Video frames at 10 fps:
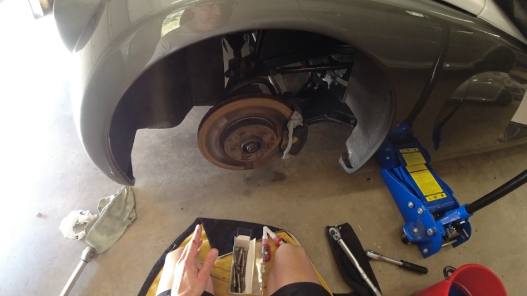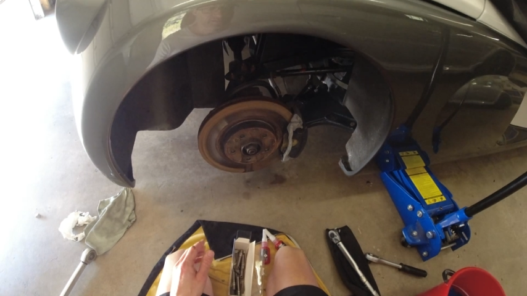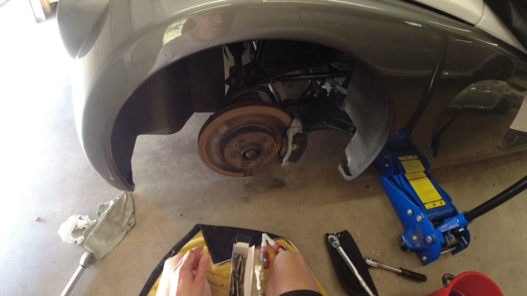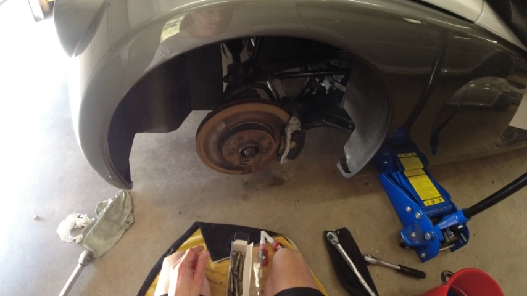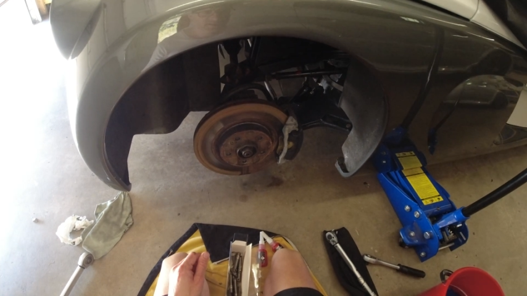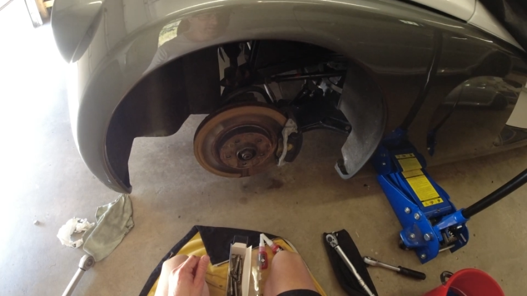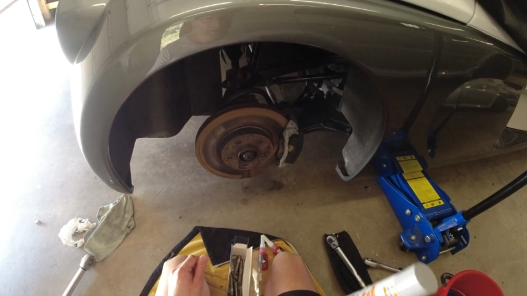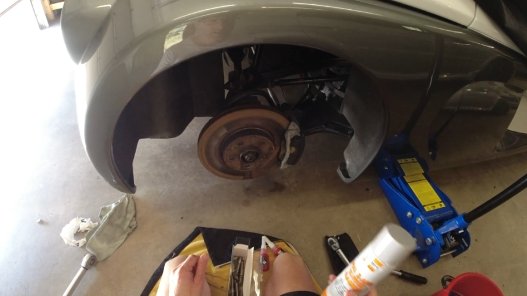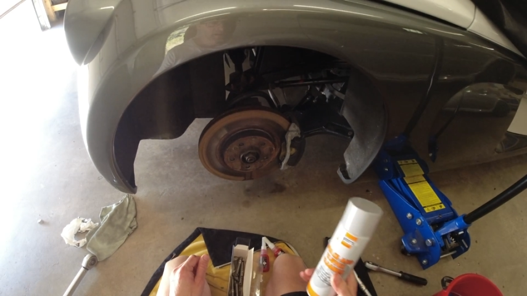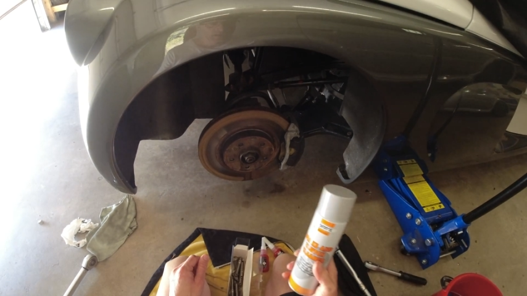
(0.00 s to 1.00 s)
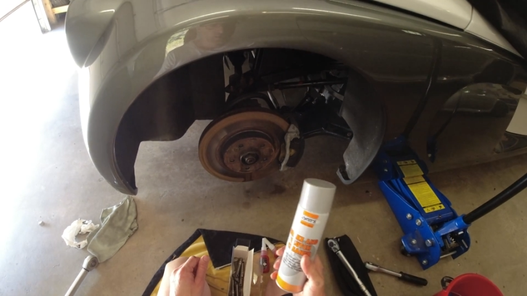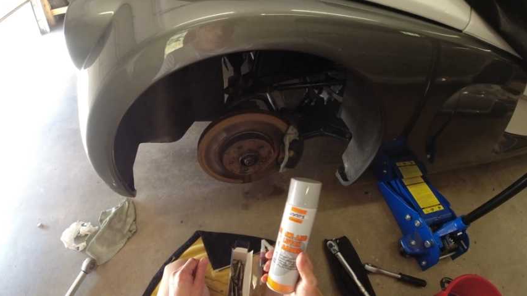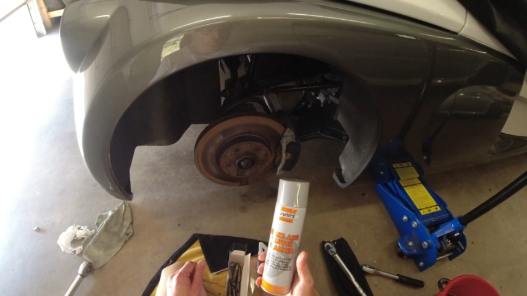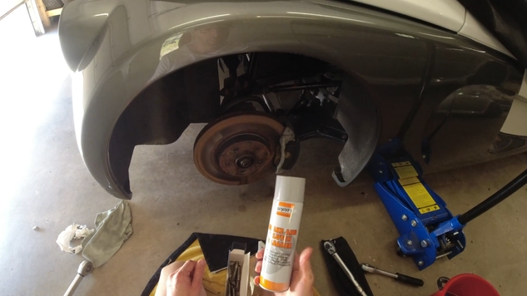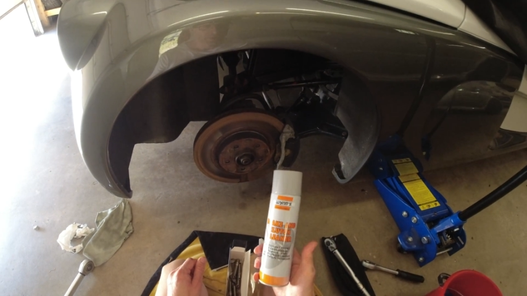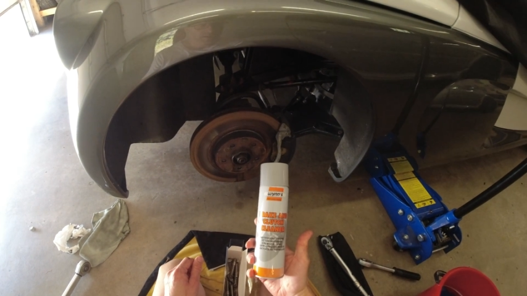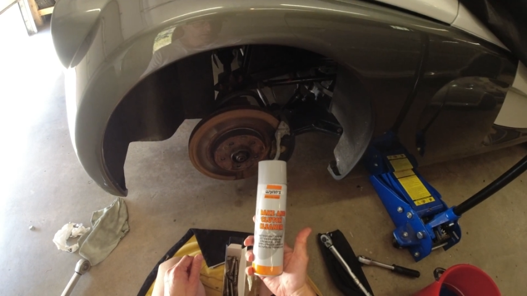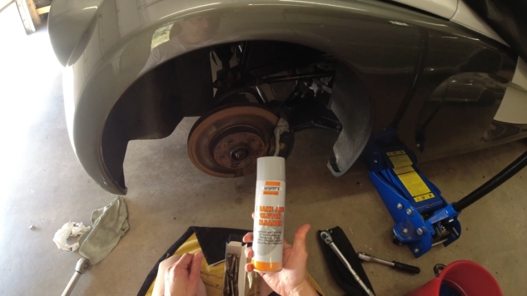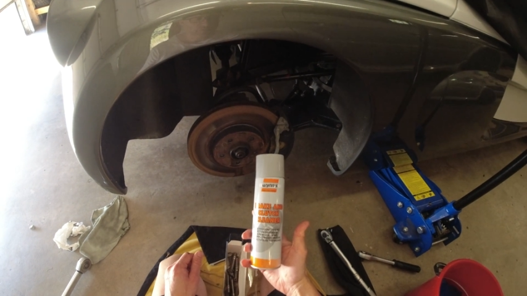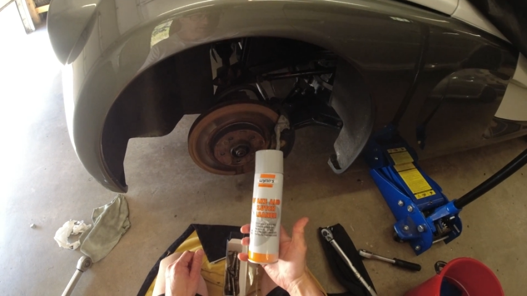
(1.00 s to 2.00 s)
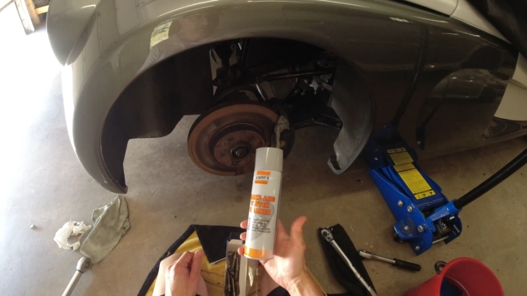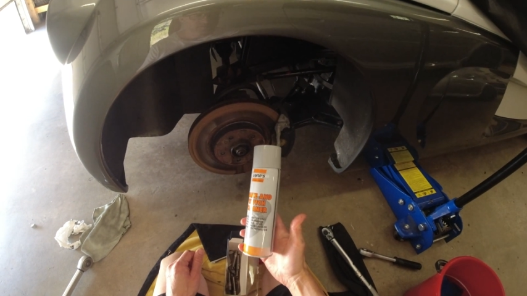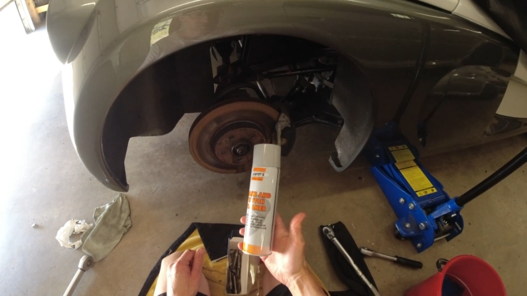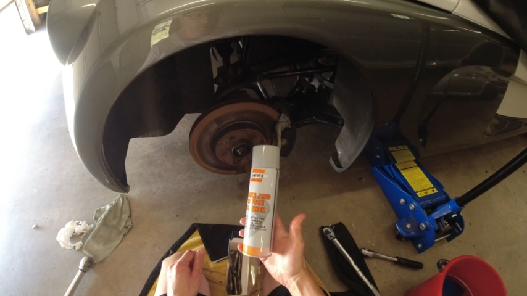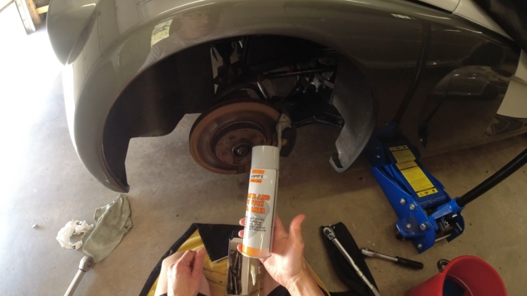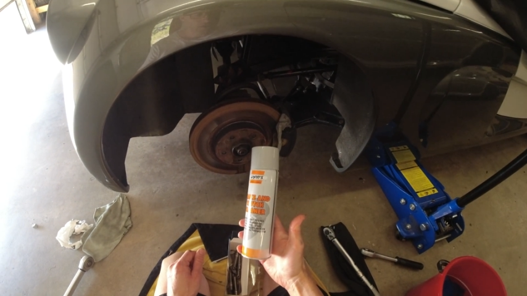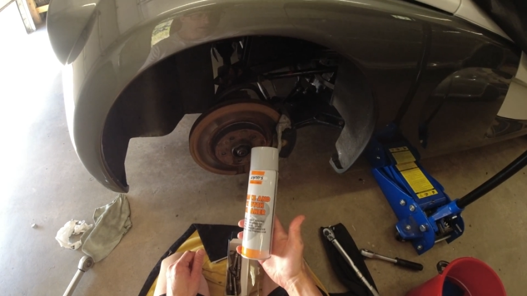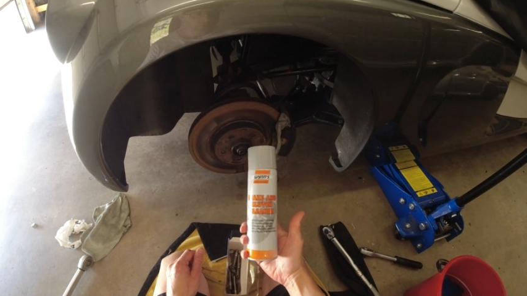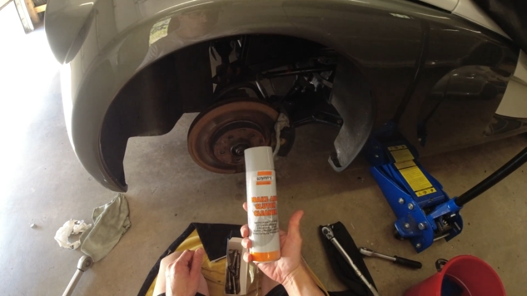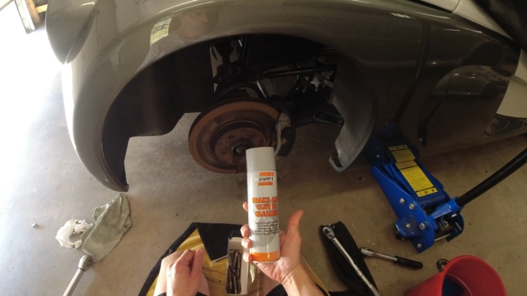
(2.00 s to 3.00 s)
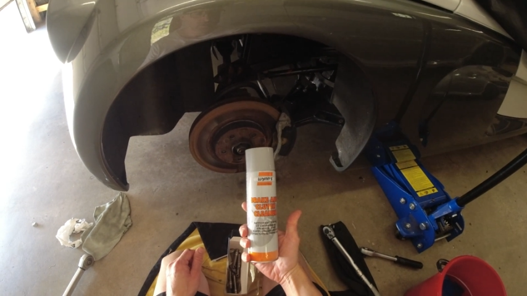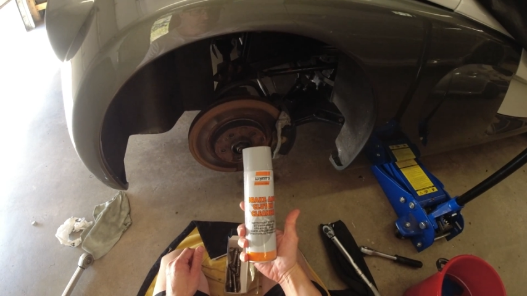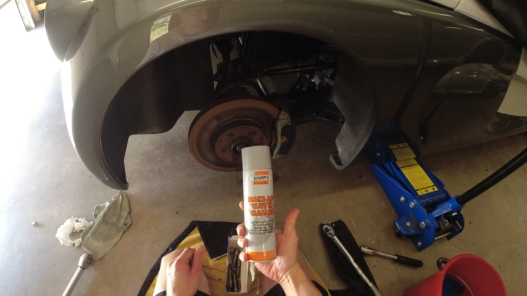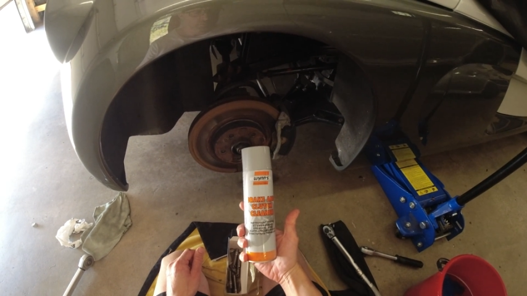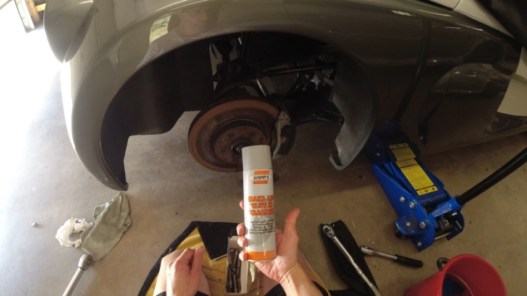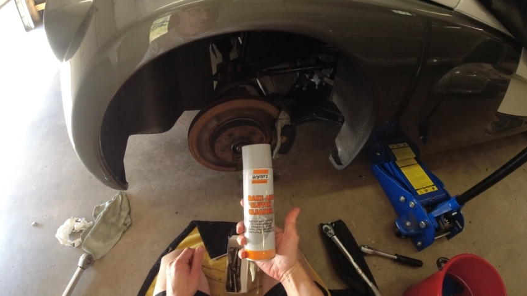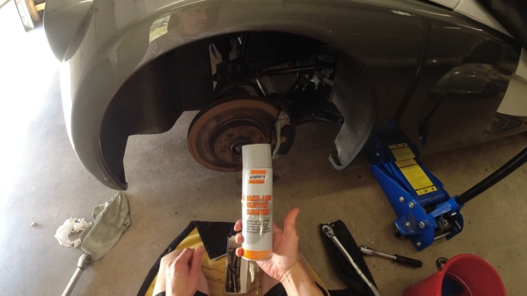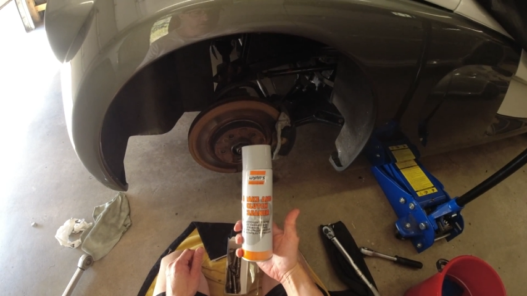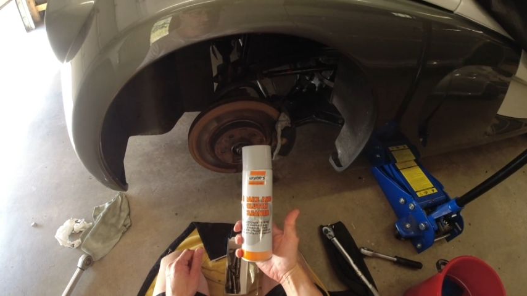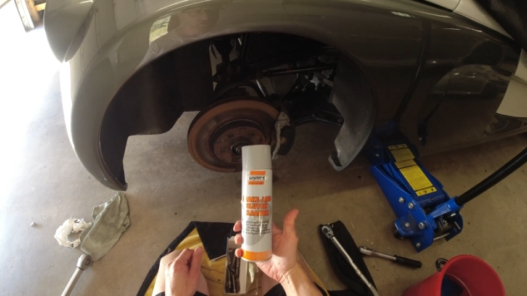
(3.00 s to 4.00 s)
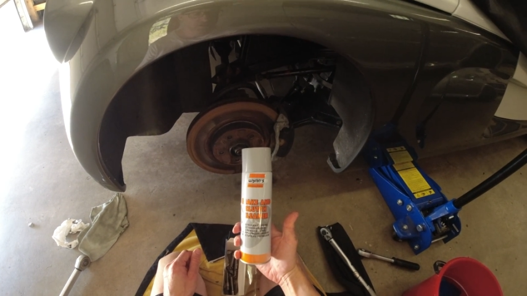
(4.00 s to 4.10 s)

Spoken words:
No face is visible, so there are no lips to read.